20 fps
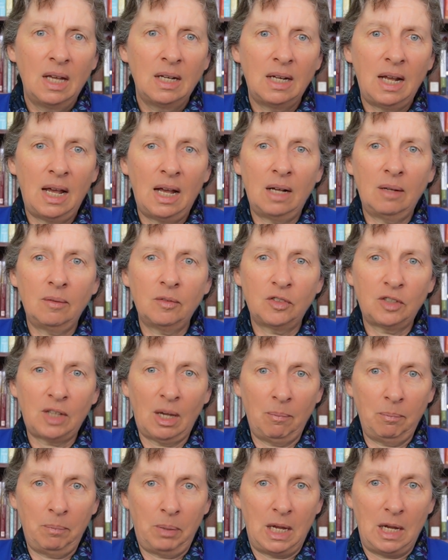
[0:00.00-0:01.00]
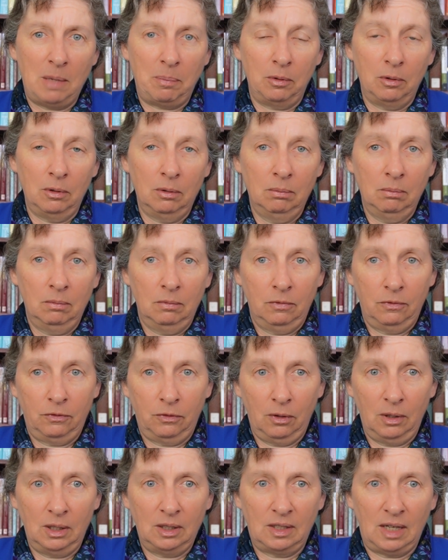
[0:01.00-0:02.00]
Now, some people,
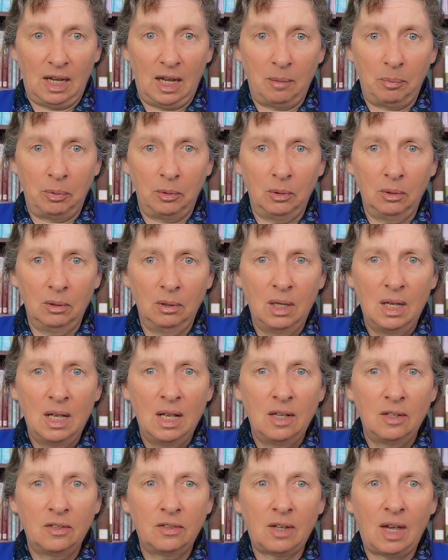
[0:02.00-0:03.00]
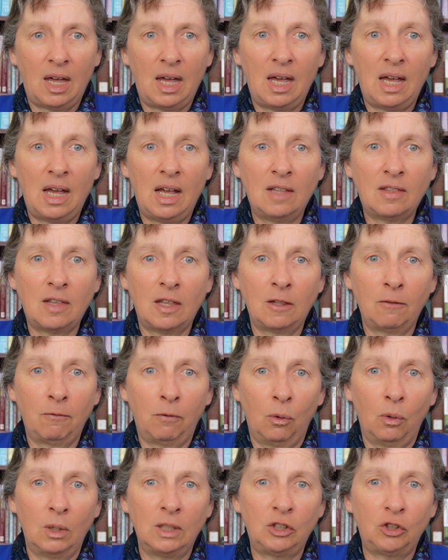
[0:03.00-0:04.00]
for example, say that the
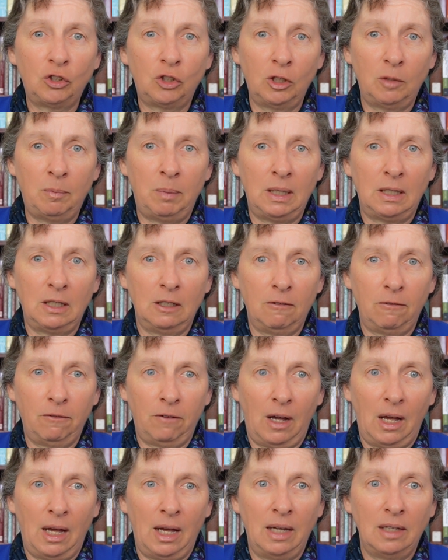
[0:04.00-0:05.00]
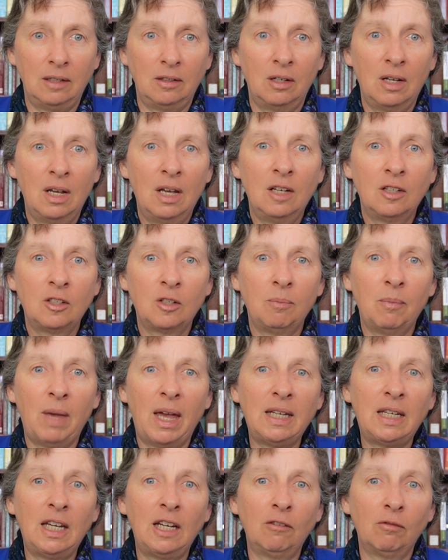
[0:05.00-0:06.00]
voice should be confined to
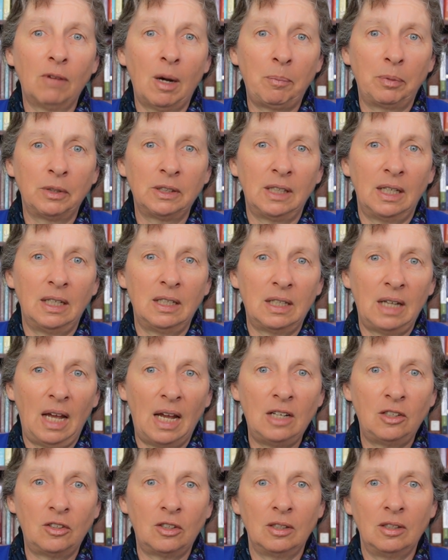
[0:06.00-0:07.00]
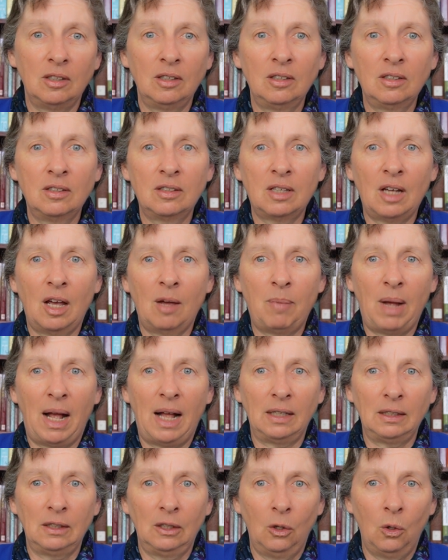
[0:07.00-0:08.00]
making representations
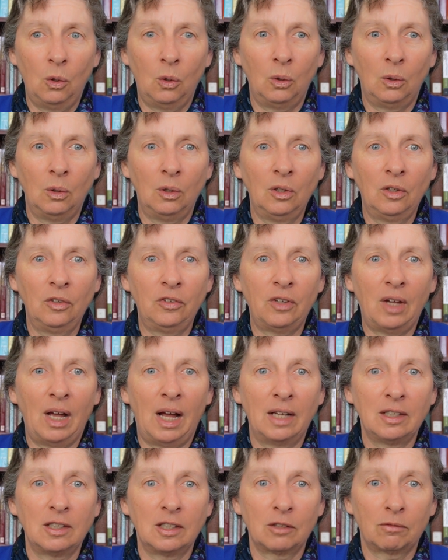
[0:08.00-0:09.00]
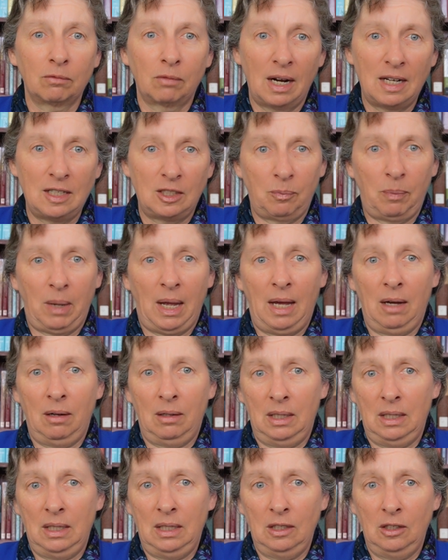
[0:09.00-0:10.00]
about laws under the race
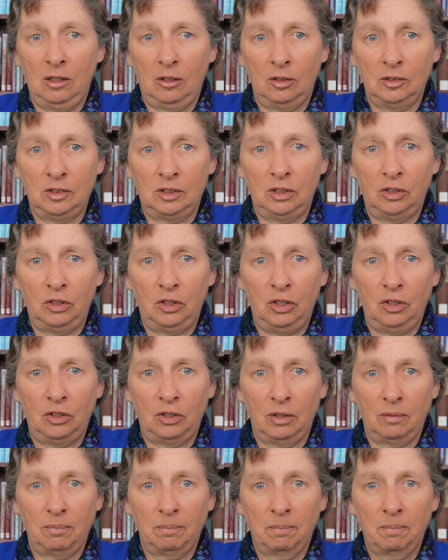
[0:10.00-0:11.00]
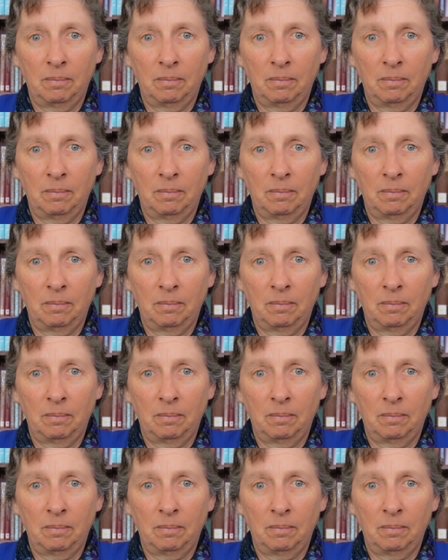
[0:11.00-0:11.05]
power in the Constitution.